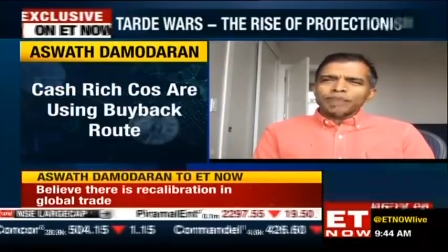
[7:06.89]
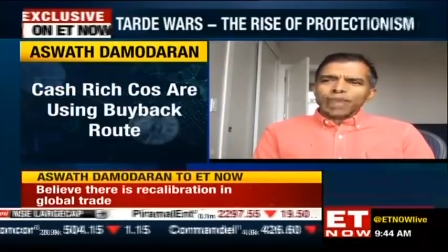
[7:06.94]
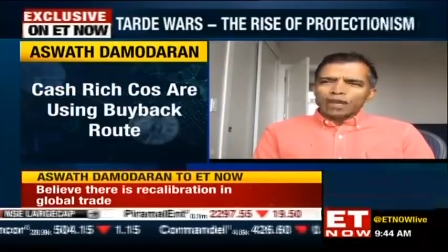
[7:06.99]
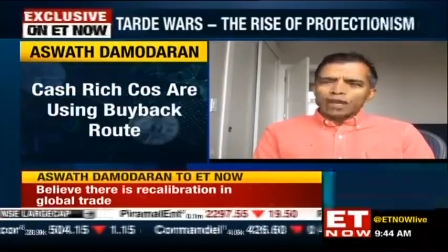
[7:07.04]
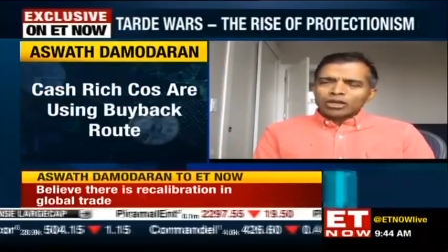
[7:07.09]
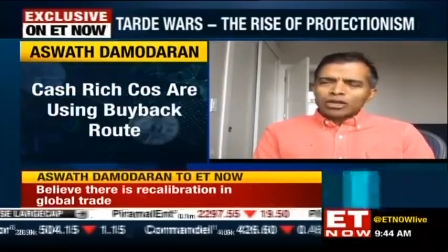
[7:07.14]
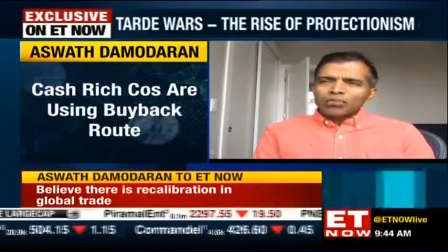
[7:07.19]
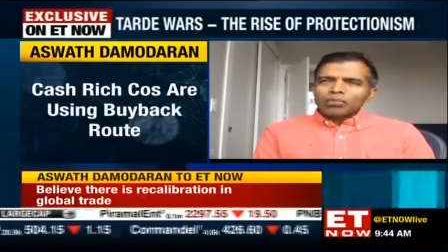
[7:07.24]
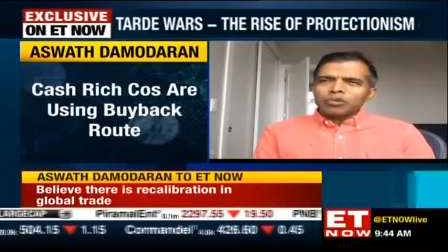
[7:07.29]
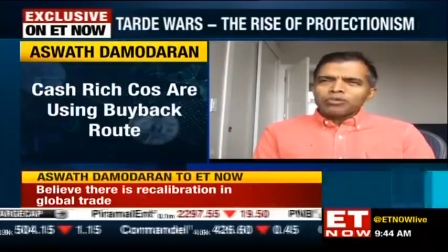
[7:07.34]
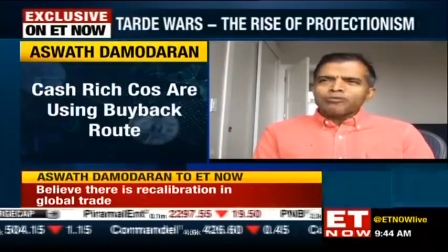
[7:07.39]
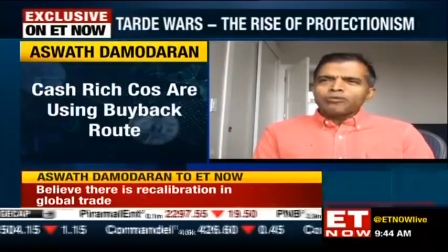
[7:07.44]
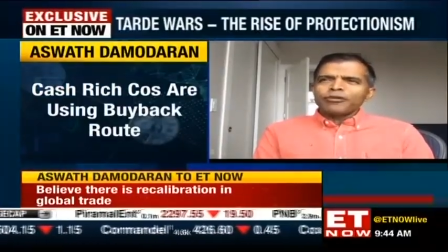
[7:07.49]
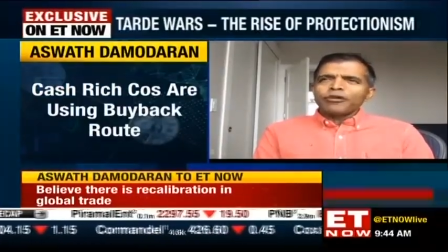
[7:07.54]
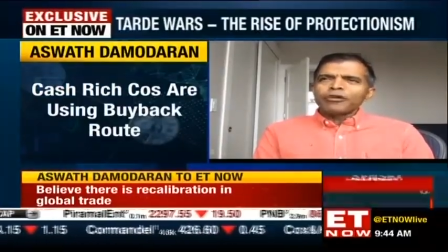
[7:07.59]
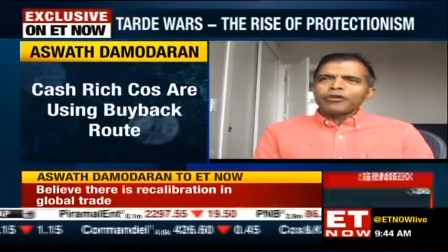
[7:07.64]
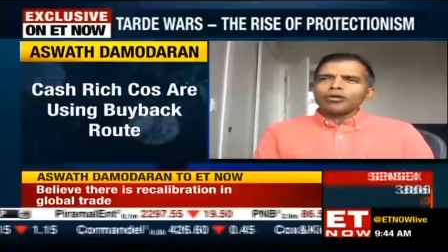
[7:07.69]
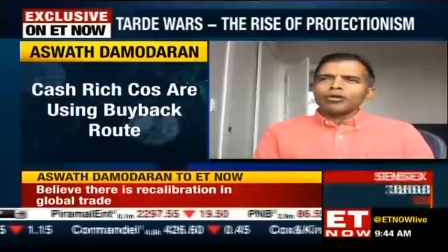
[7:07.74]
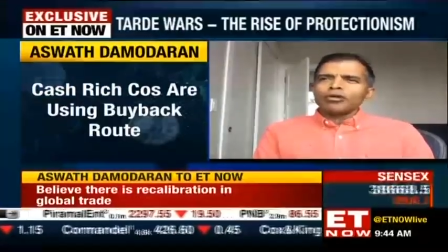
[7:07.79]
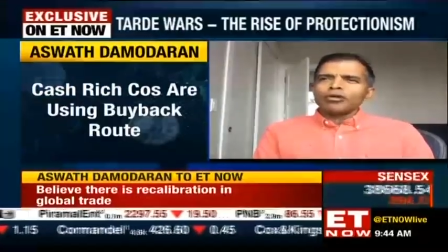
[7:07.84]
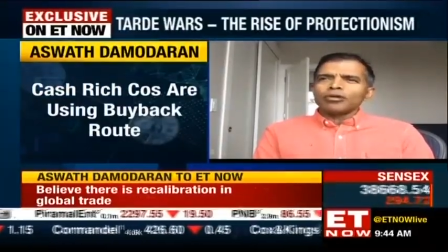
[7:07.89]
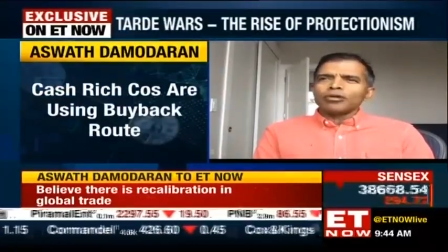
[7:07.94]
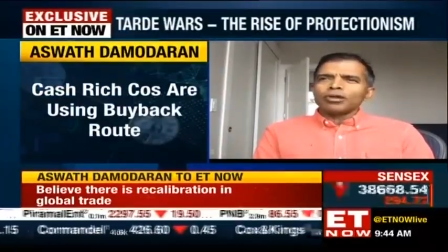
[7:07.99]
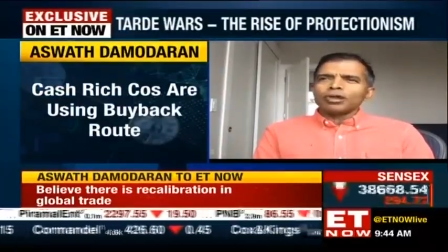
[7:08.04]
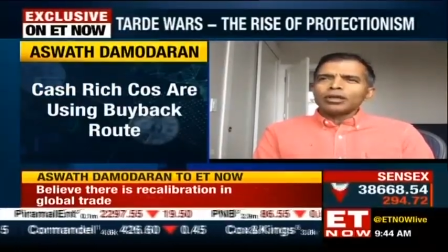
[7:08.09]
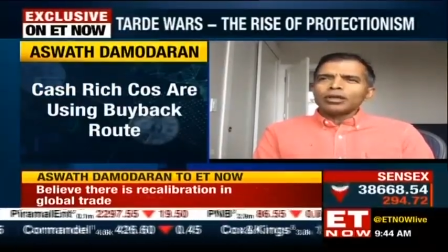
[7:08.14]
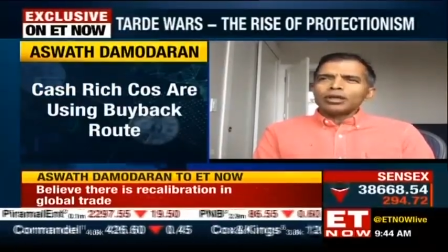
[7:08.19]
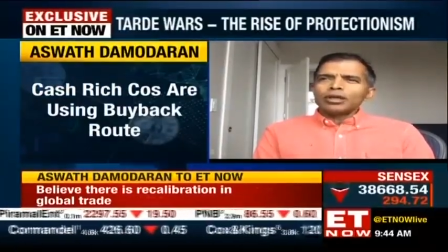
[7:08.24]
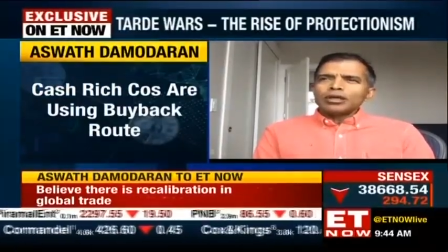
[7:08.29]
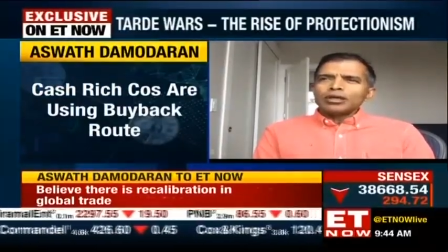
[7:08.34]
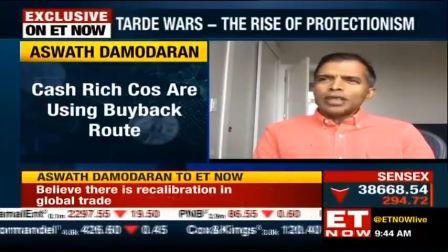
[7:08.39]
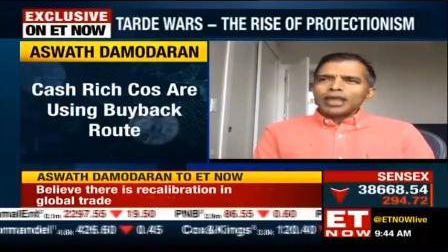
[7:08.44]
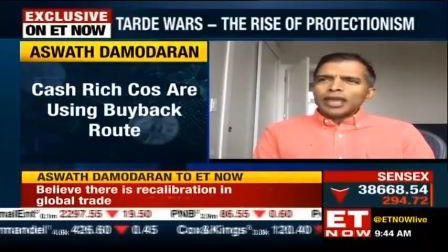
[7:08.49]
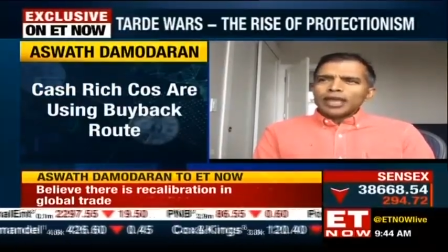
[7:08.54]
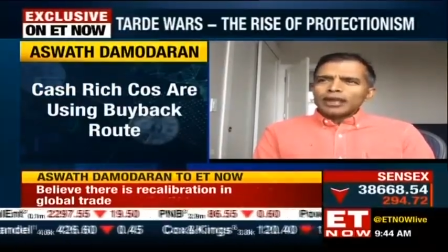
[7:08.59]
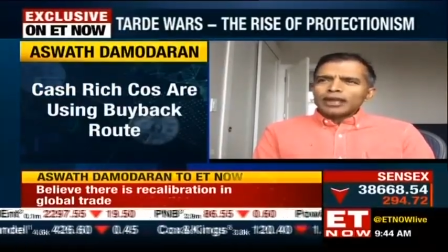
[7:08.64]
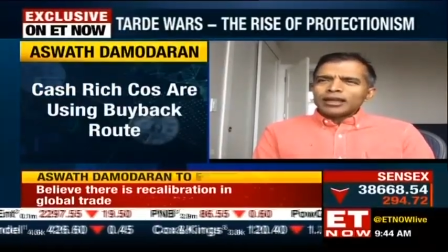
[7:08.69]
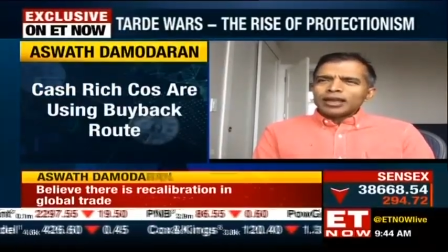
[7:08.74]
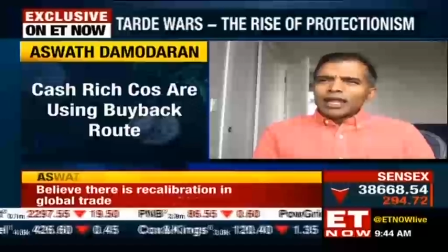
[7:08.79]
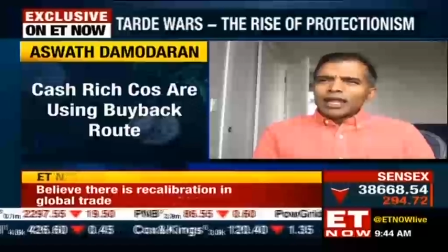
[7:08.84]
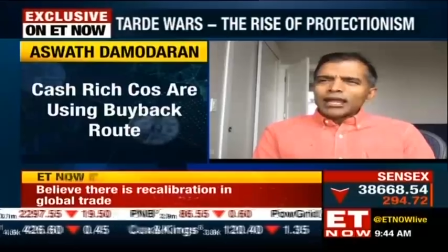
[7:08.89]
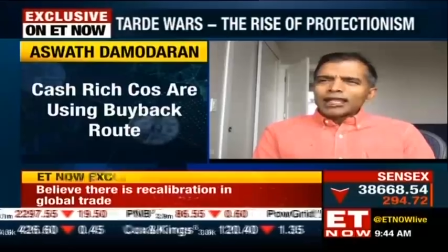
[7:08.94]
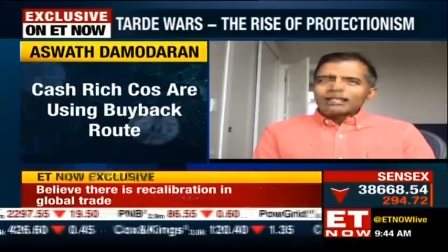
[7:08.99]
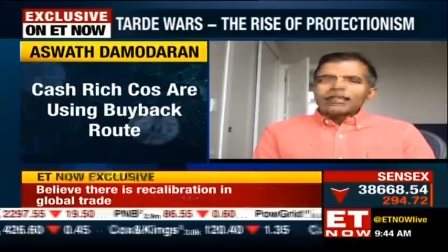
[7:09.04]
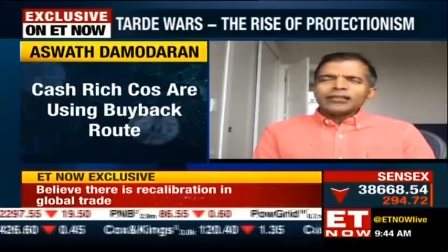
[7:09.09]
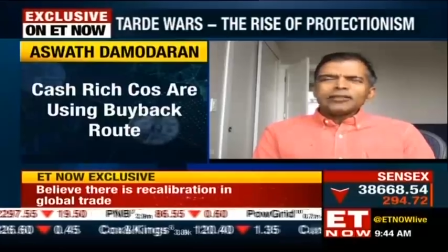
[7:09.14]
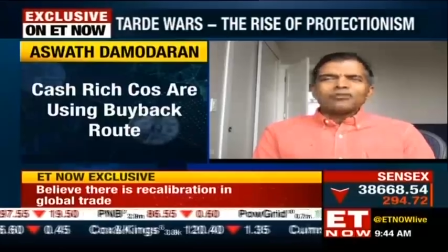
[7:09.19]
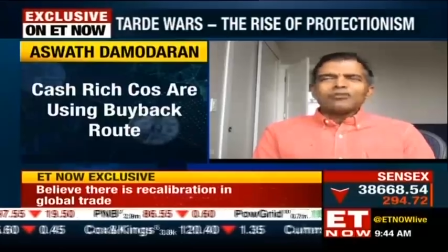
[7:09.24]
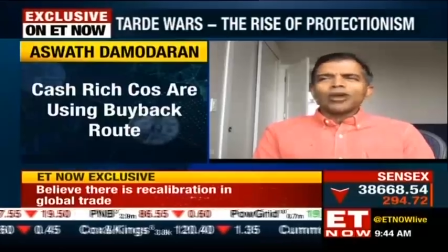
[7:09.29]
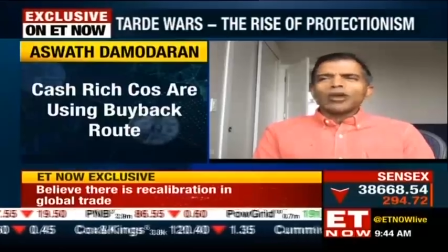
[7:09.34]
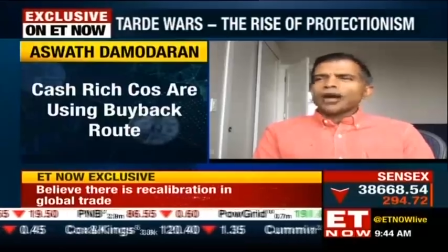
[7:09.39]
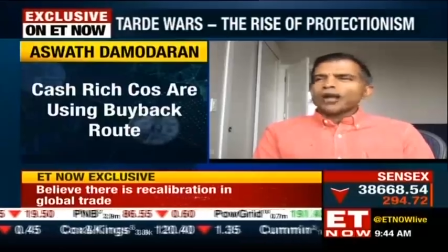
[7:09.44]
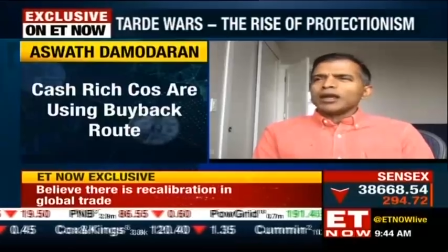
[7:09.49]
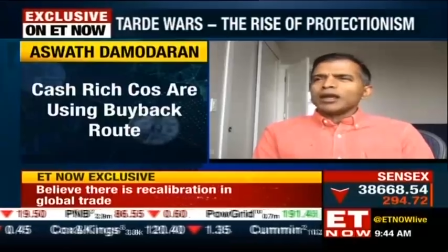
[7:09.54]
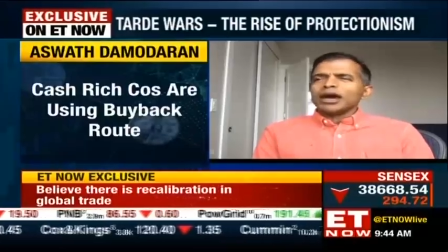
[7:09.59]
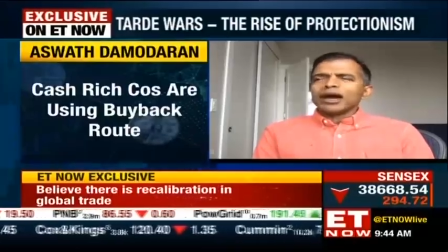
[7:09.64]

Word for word: and your portfolio than letting it ride.